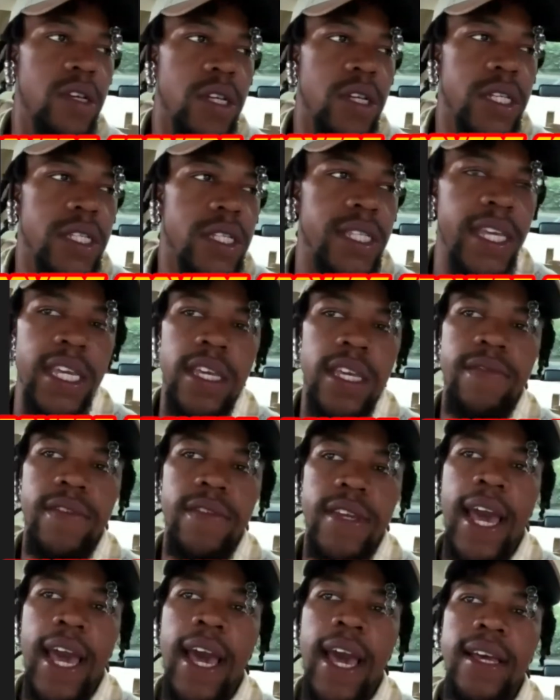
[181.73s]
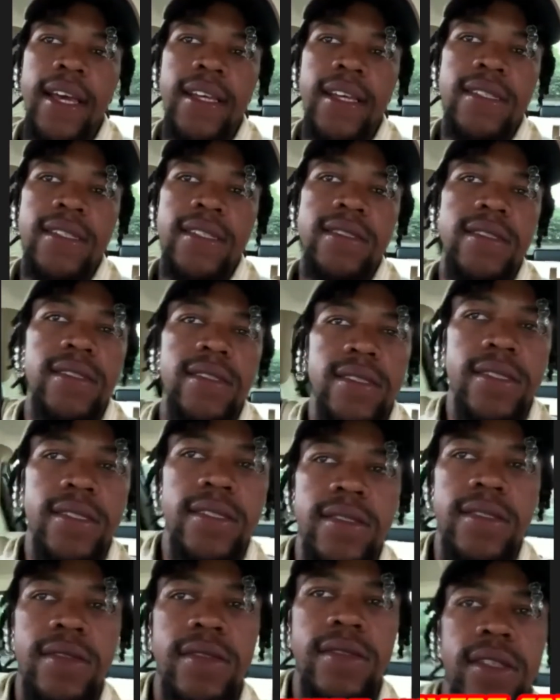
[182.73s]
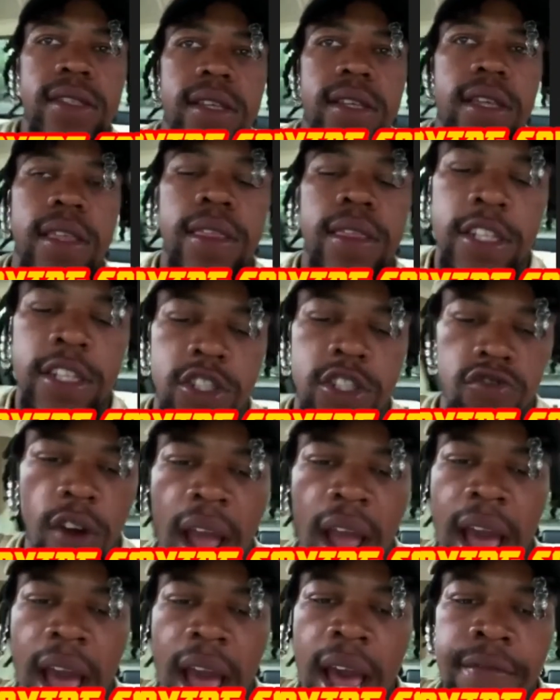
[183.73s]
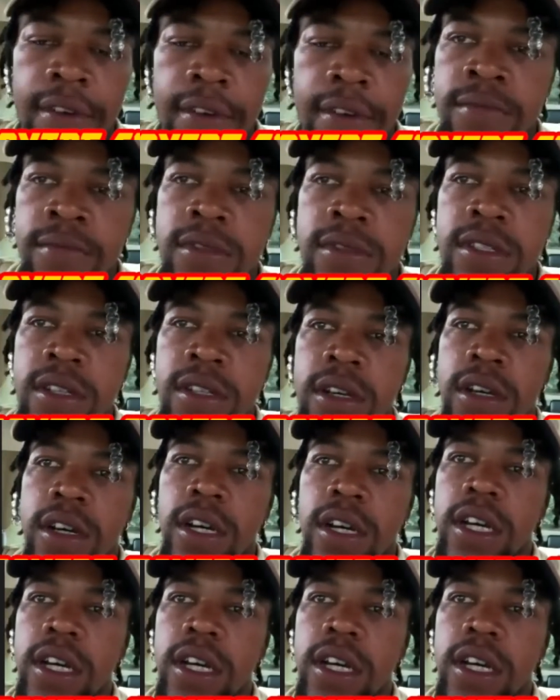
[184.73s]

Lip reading: they either got the drive in them to